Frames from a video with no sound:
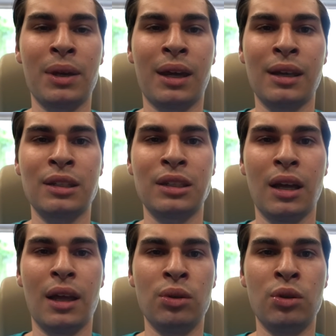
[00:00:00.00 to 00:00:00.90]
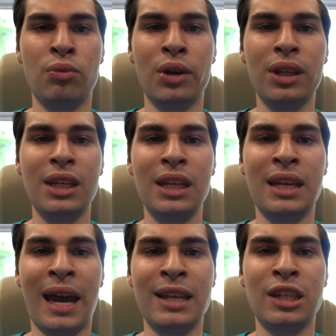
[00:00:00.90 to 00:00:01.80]
because you really
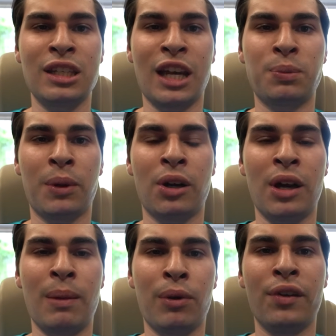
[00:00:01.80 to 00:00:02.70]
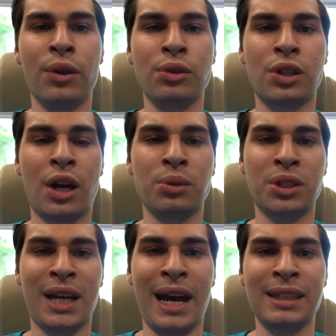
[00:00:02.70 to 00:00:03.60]
need NCS Expert or input for those cars,
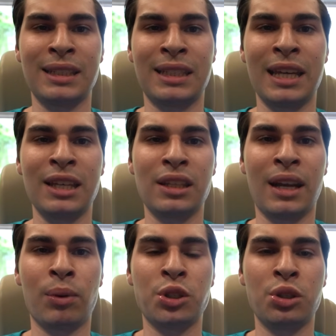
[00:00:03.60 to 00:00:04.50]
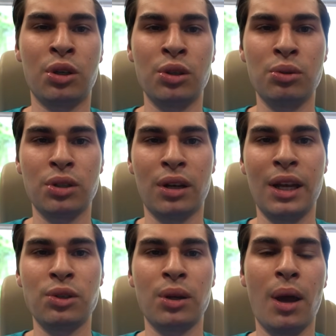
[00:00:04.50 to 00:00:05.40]
which kind of stinks, and I wish you could use it on
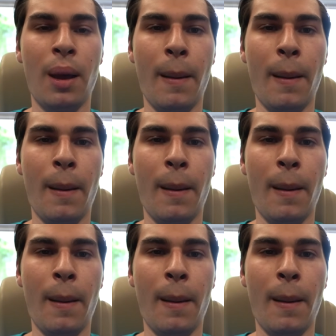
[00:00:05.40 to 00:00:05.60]
Android.